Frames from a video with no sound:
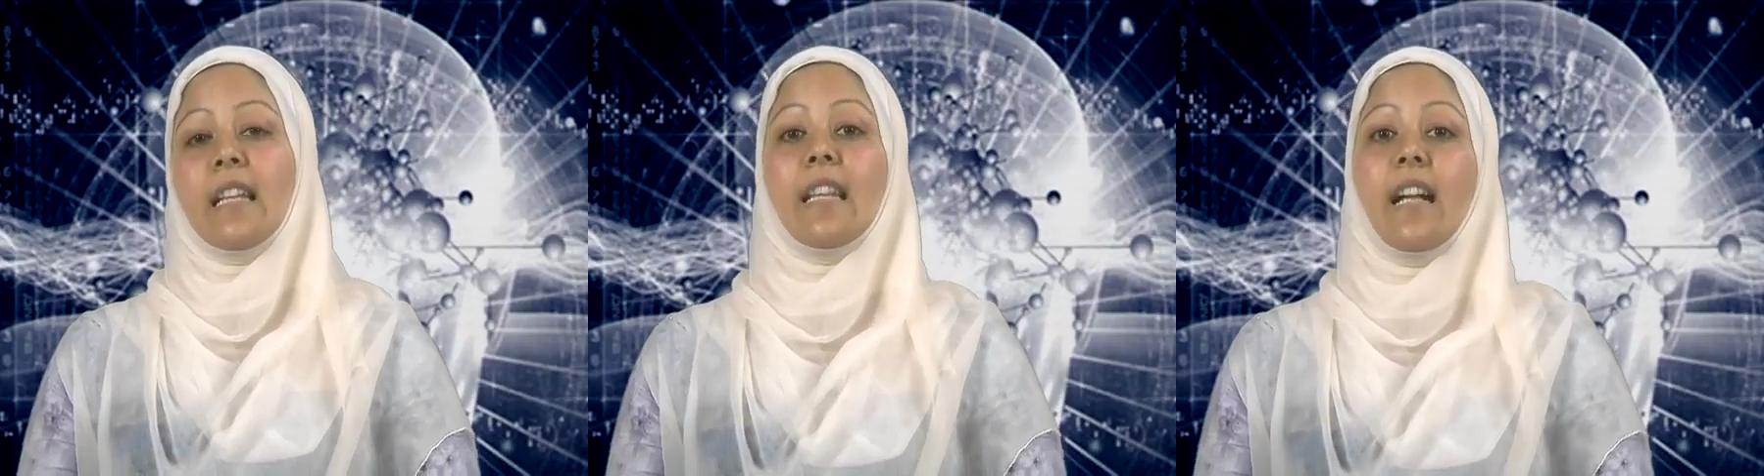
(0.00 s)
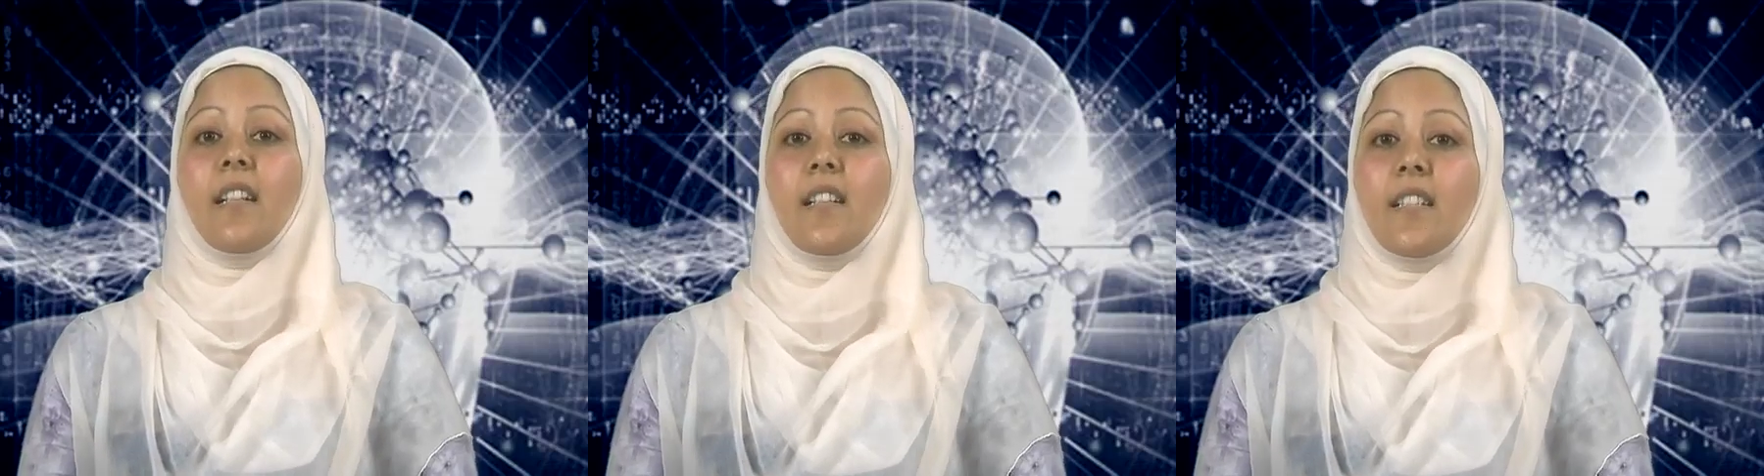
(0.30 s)

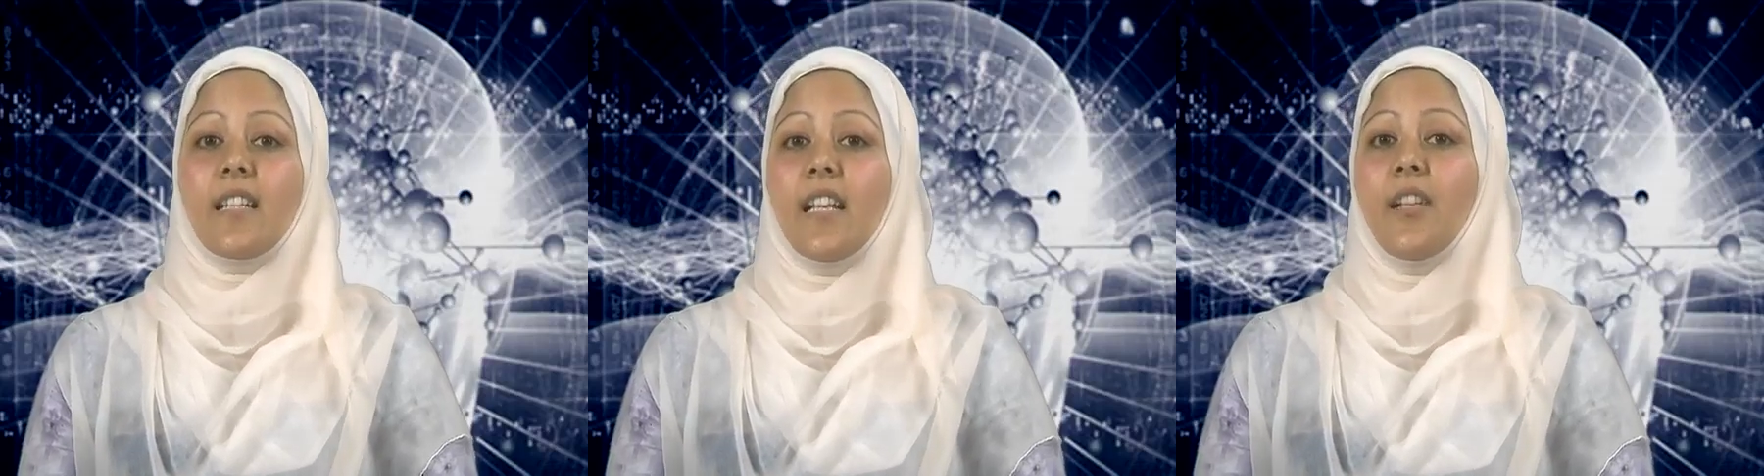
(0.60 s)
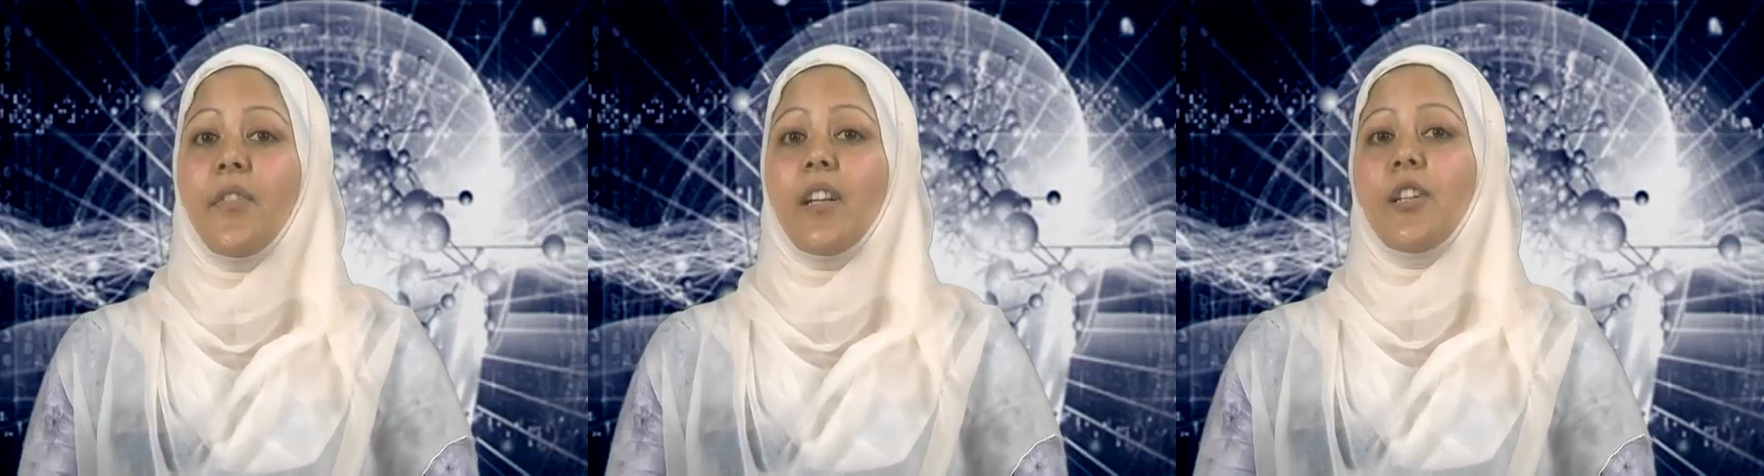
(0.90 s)
that are
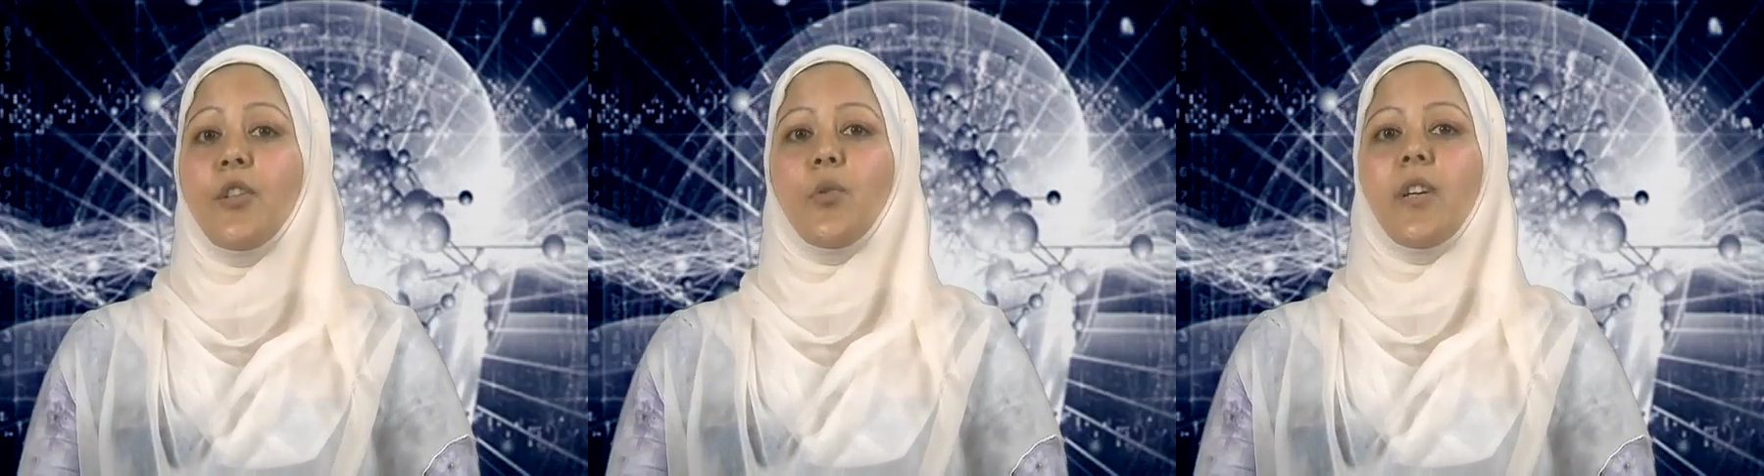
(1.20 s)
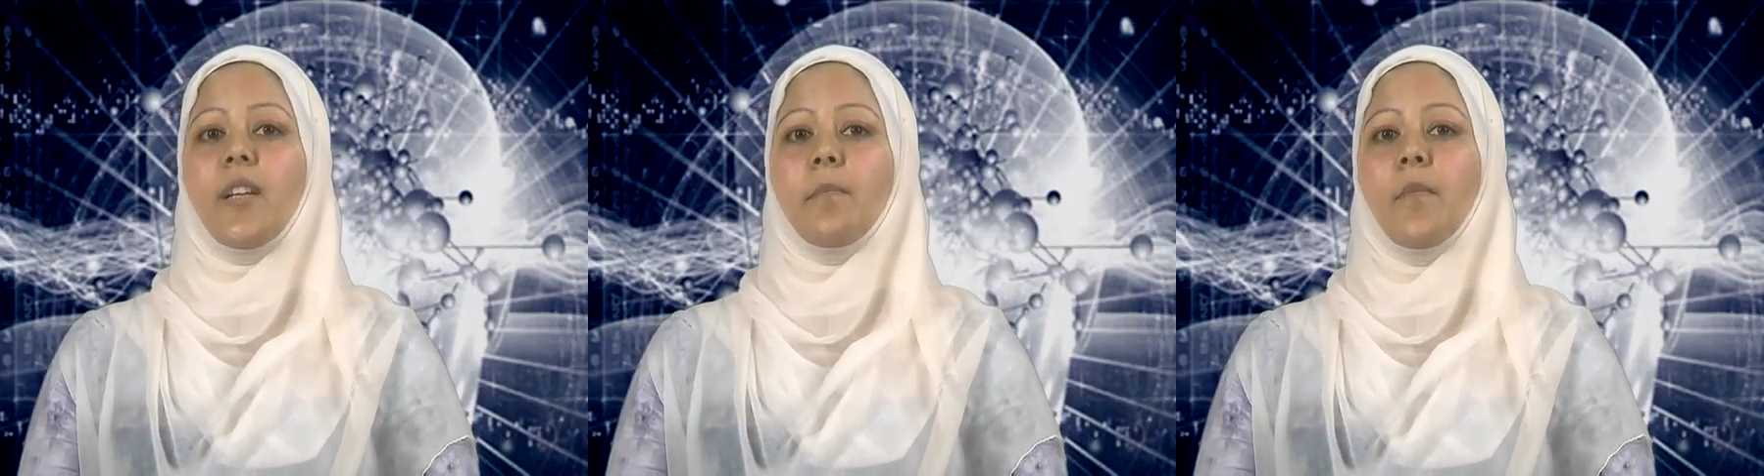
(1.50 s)
significant to
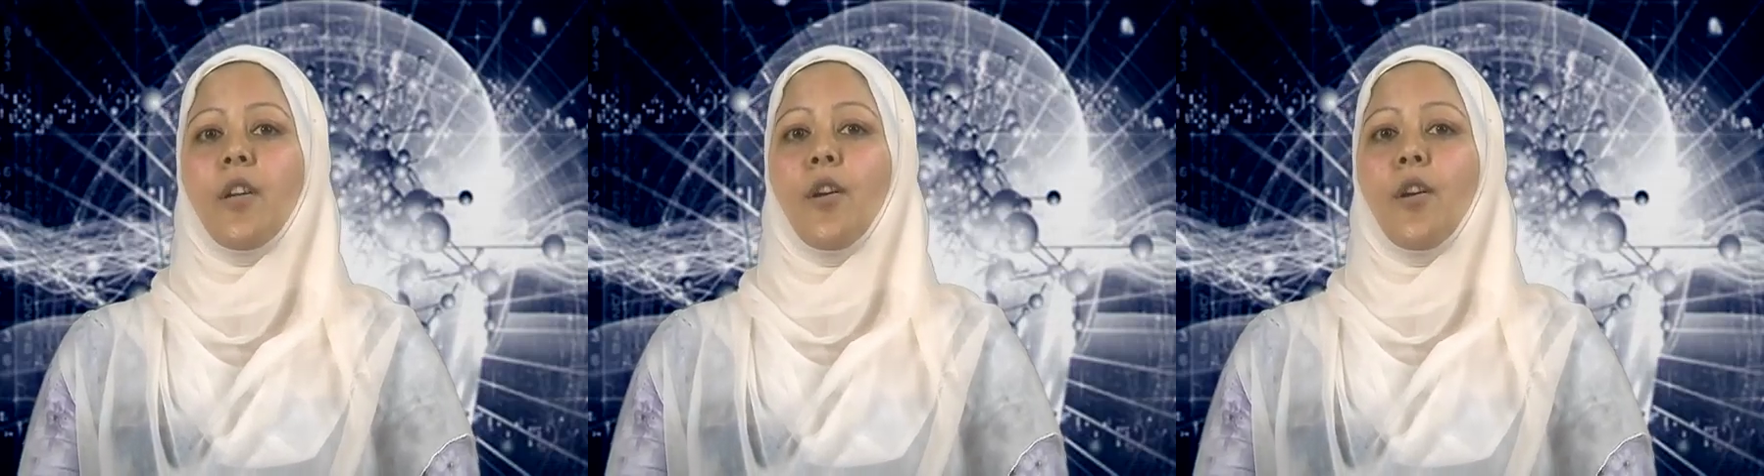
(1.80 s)
him